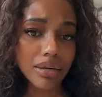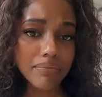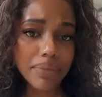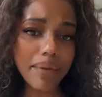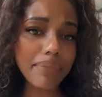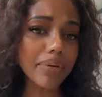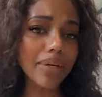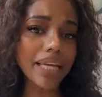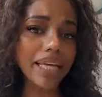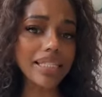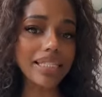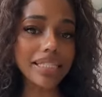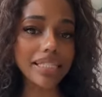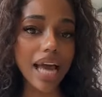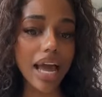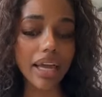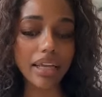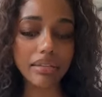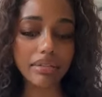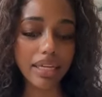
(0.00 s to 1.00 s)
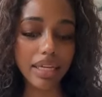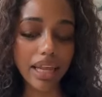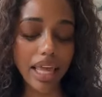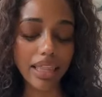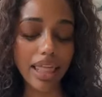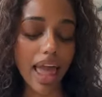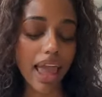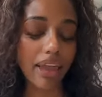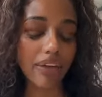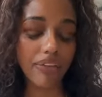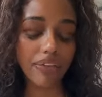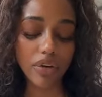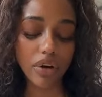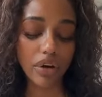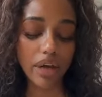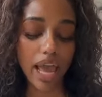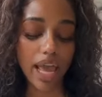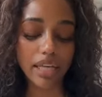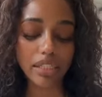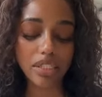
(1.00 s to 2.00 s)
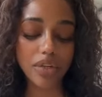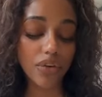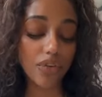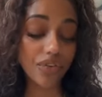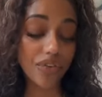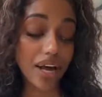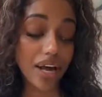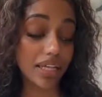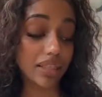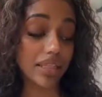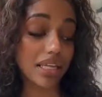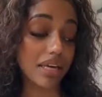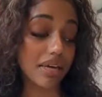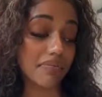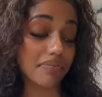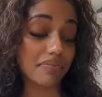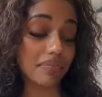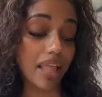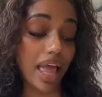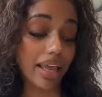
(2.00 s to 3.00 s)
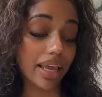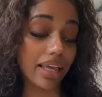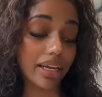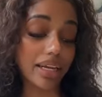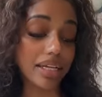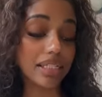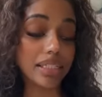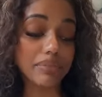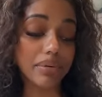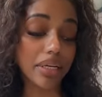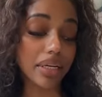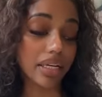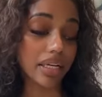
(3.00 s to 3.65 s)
People need sun in their life, okay? So fuck them. Like, it is what